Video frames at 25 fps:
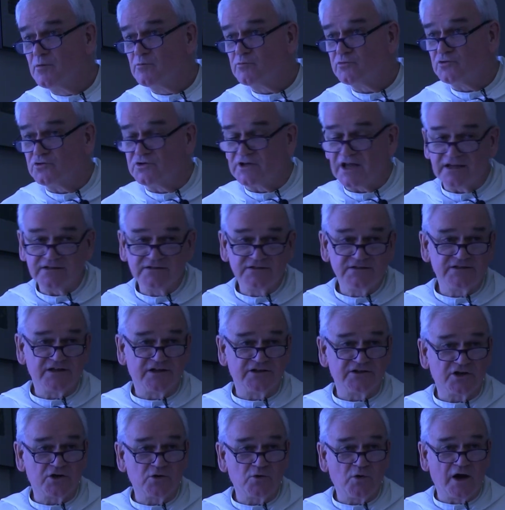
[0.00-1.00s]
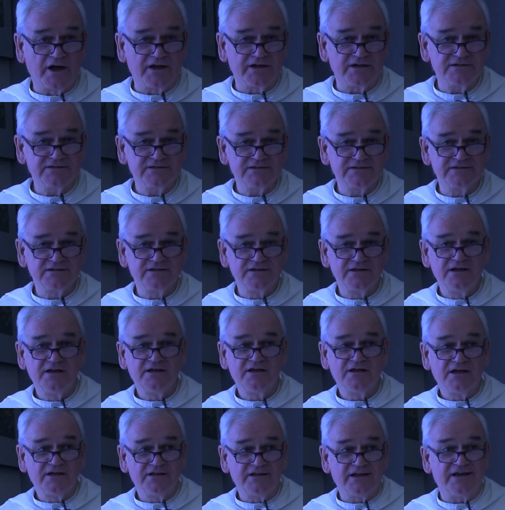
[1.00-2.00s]
prudentia in Aquinas,
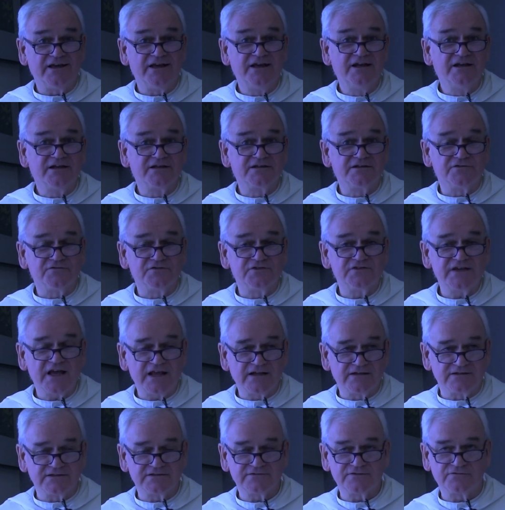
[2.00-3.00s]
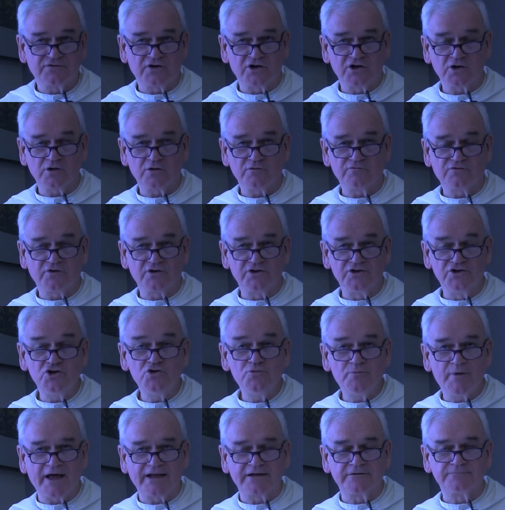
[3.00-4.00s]
the illative sense. For
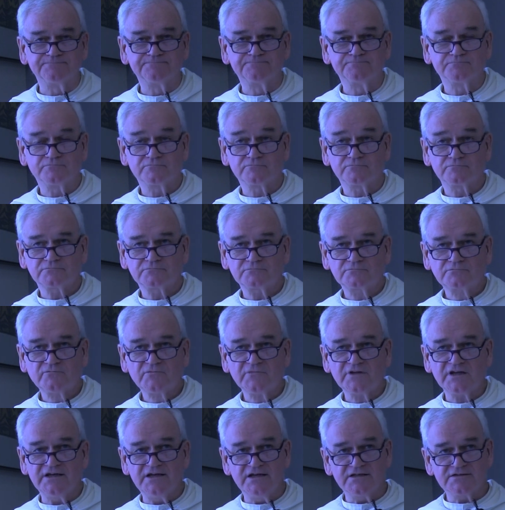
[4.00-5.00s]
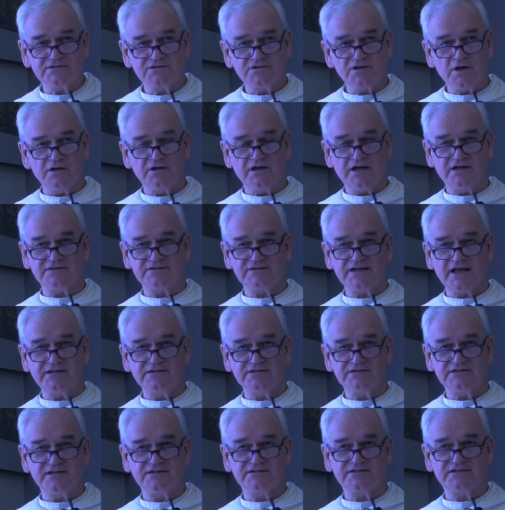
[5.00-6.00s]
Newman, it's a
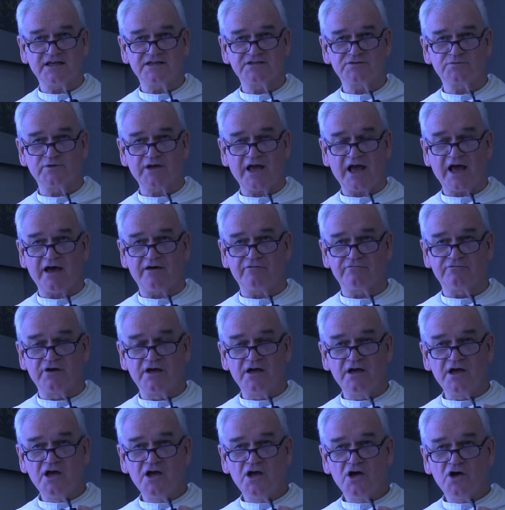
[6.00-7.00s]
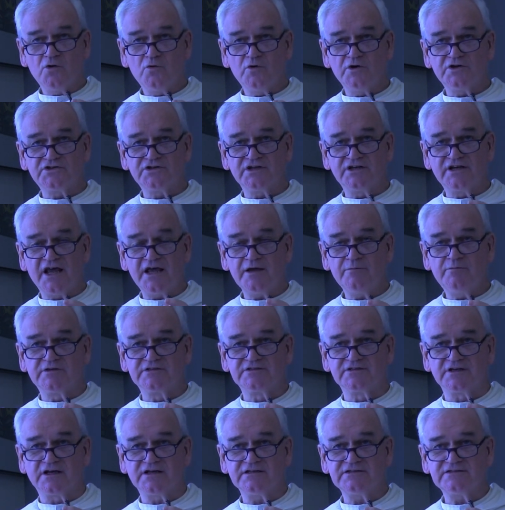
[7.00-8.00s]
sense, he says, we have which
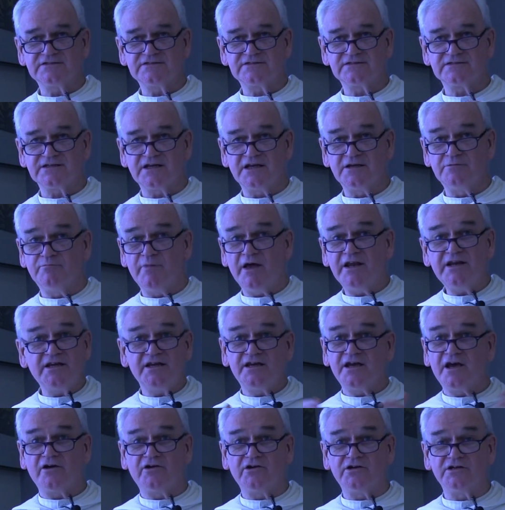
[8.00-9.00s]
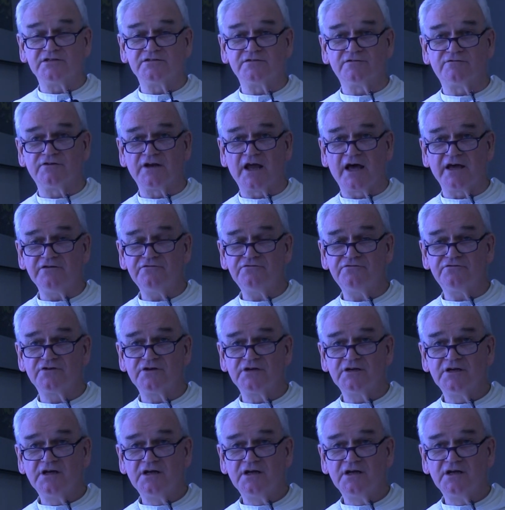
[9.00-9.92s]
enables us in many areas of life